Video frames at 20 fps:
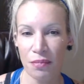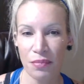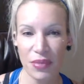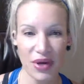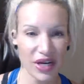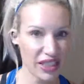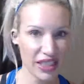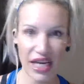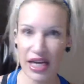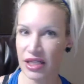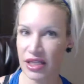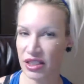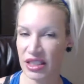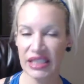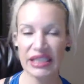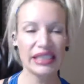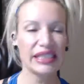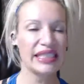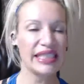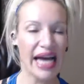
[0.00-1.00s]
but it tastes
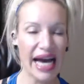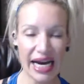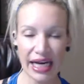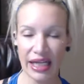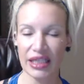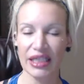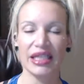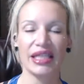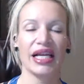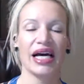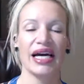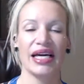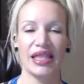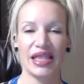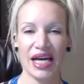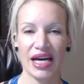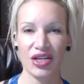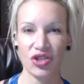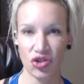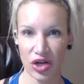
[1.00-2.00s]
exactly like
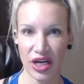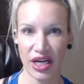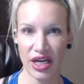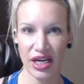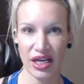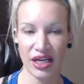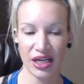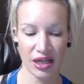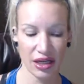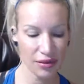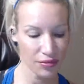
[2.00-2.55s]
that drink.